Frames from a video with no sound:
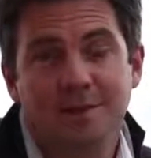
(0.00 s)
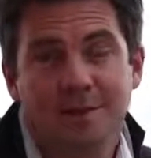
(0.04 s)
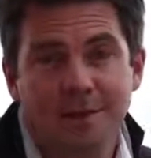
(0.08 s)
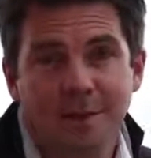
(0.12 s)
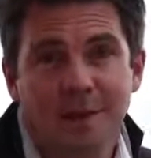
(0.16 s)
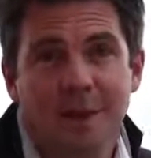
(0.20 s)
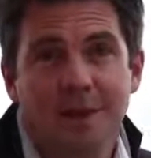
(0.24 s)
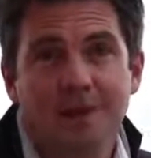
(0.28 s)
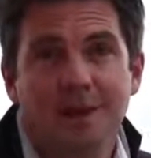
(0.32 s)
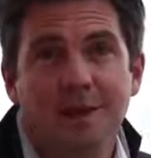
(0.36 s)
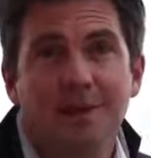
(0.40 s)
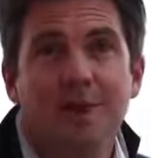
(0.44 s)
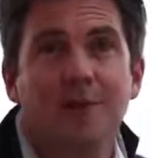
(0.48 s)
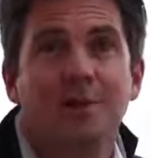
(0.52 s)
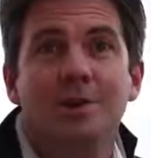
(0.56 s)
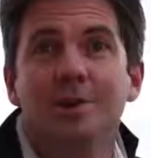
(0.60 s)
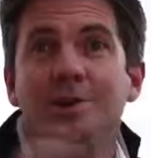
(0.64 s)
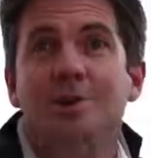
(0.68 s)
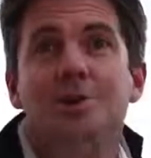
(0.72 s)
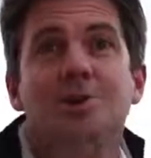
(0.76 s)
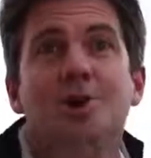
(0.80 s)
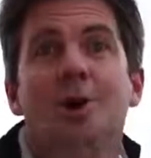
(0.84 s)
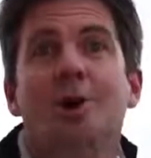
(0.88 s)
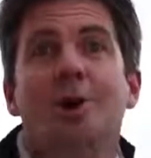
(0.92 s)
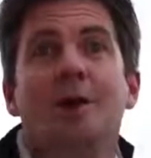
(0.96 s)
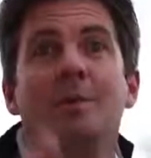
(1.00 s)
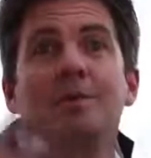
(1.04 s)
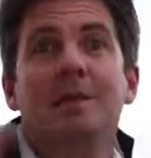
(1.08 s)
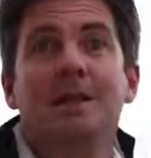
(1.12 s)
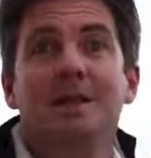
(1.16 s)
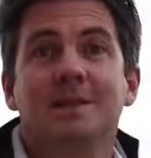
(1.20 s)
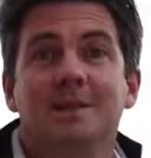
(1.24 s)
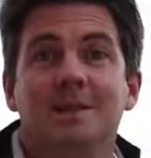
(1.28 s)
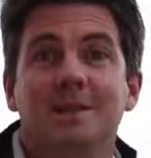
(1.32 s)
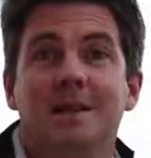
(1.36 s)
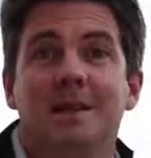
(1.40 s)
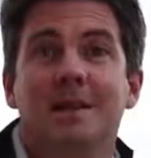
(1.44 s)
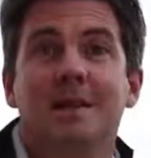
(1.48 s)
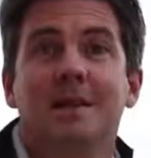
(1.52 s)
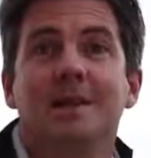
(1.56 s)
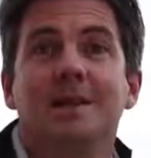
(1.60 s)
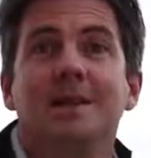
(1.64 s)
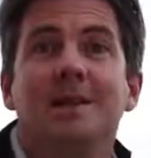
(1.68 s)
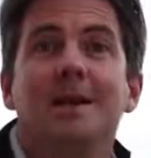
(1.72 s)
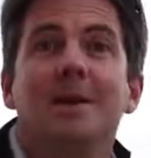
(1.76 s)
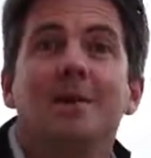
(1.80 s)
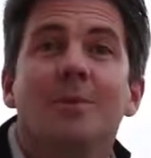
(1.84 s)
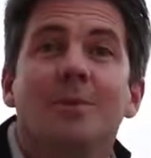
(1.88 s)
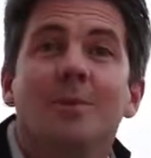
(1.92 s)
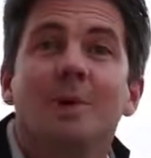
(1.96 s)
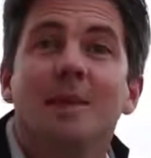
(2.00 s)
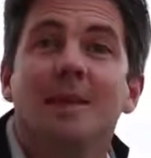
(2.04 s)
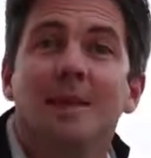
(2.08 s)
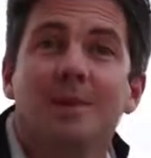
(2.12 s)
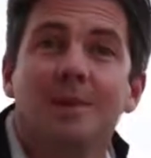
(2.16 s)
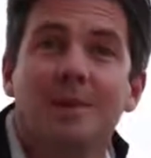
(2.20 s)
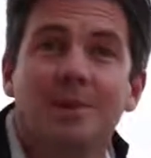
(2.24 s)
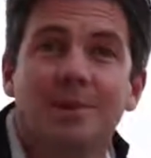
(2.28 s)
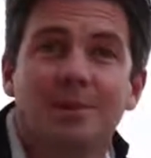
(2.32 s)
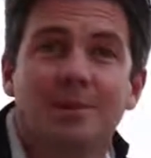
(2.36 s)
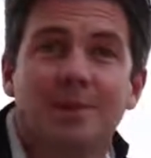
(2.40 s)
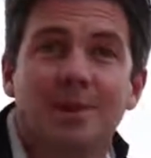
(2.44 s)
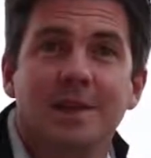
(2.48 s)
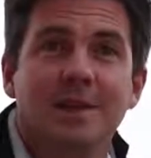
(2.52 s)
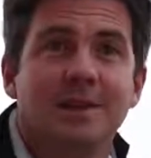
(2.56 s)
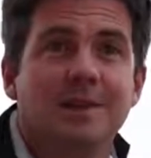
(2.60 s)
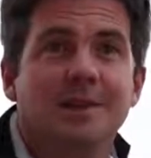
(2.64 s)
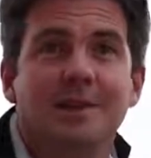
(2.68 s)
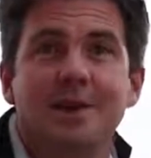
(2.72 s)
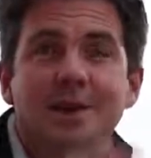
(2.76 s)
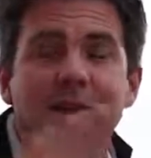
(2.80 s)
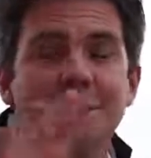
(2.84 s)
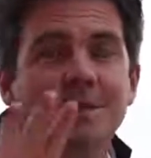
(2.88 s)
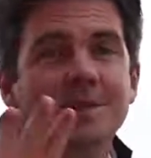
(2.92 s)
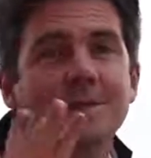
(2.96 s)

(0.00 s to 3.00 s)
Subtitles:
Okay, they're not going to show up externally. They're within the trades.